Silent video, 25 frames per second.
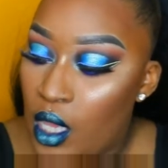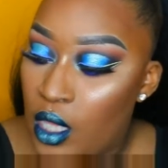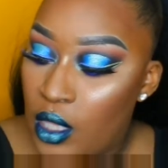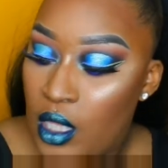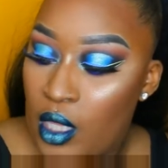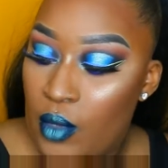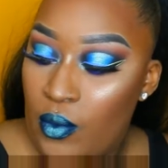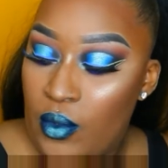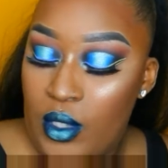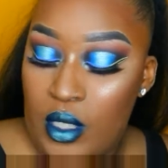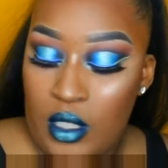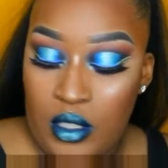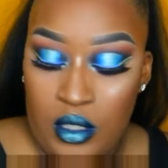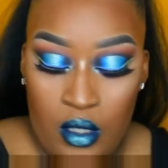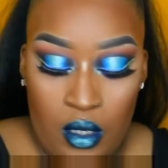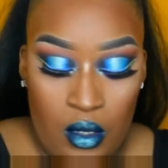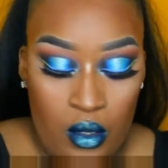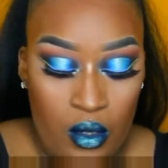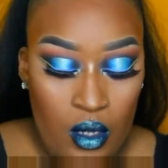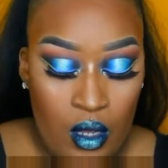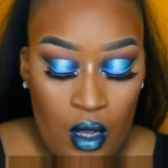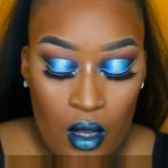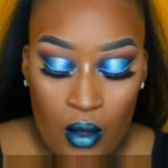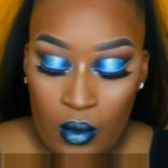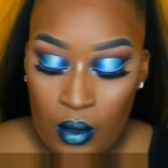then we're just gonna
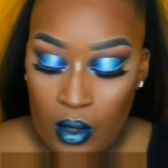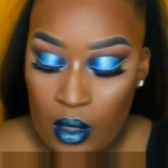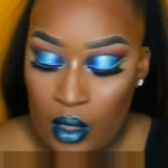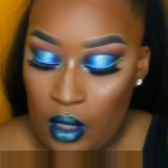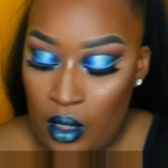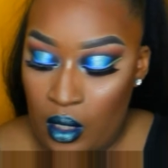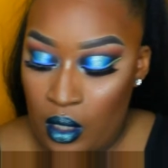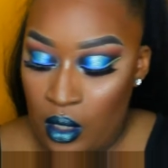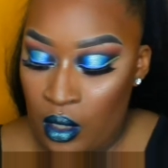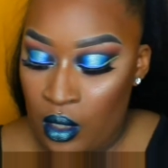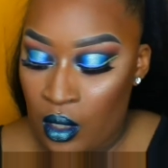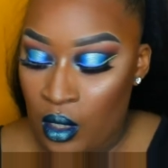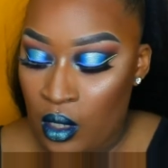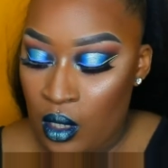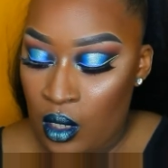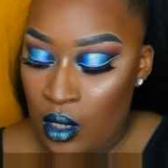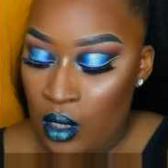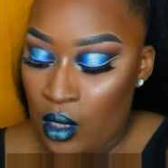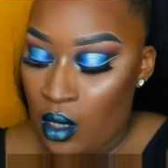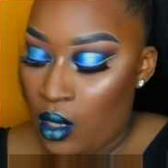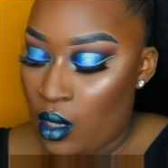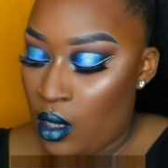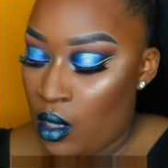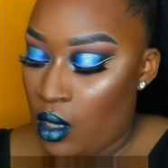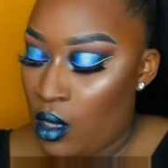go in
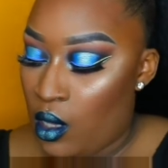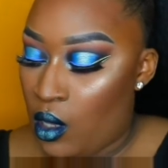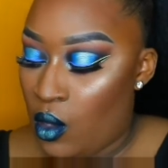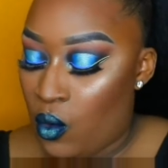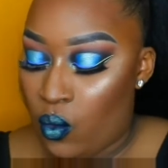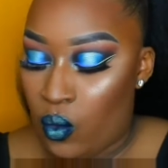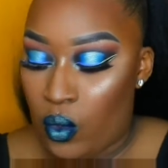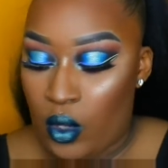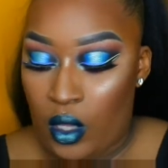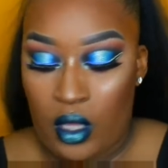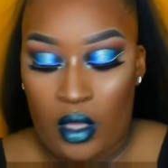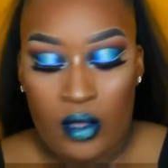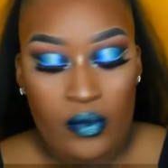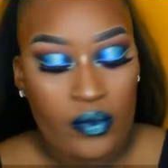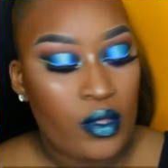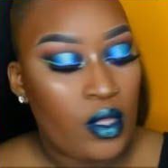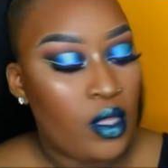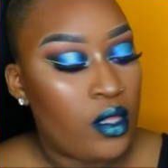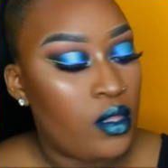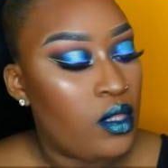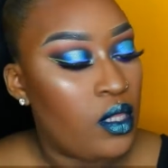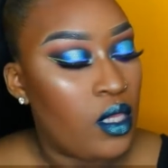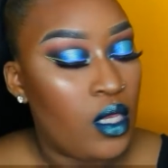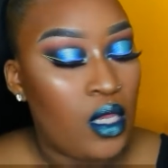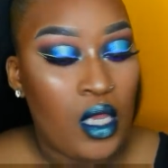with
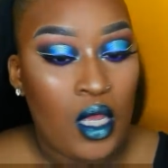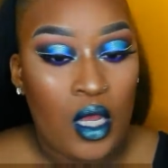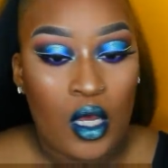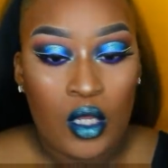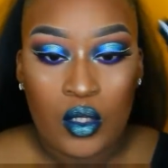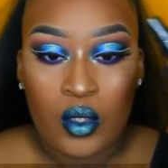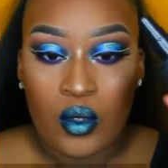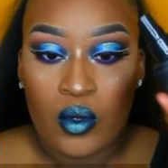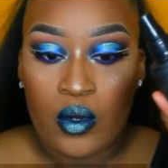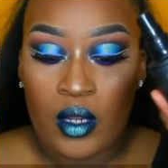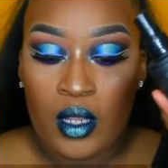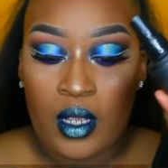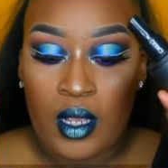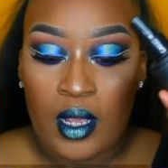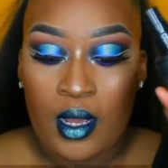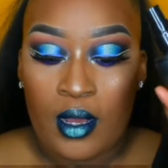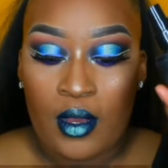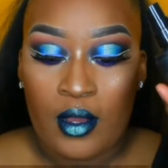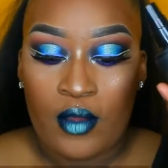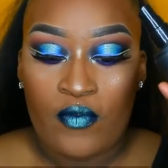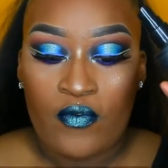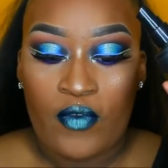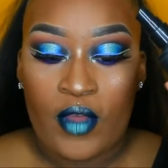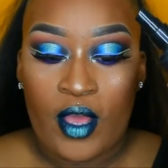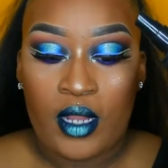the
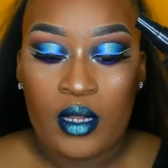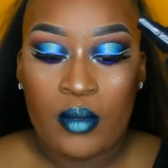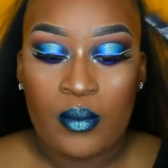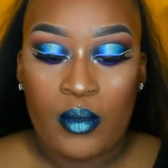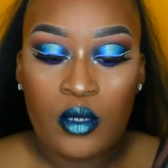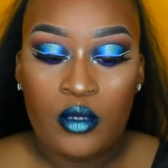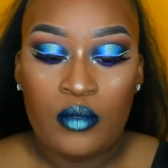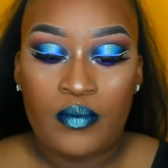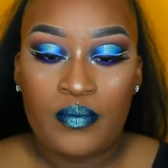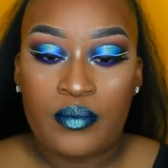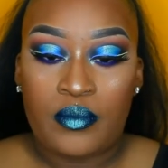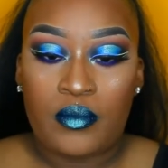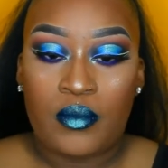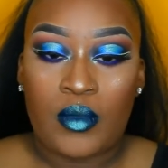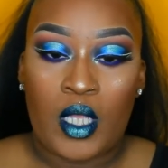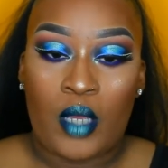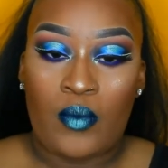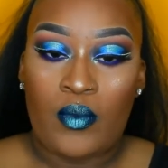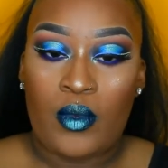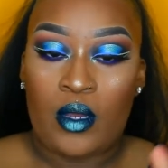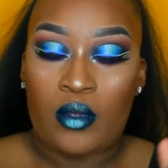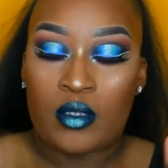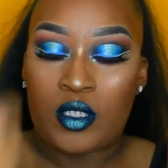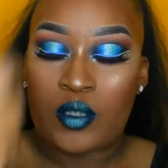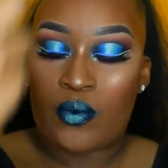L'Oreal Infallible, and
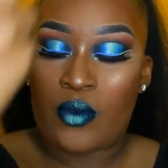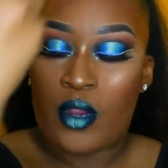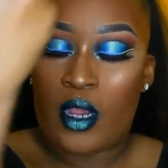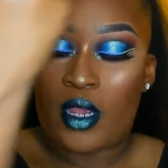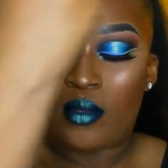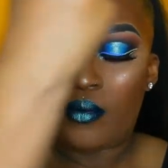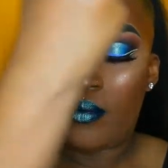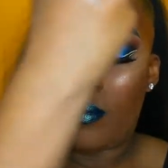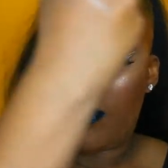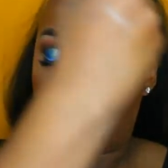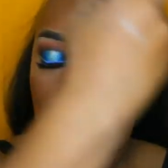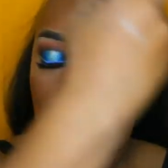we're gonna spray.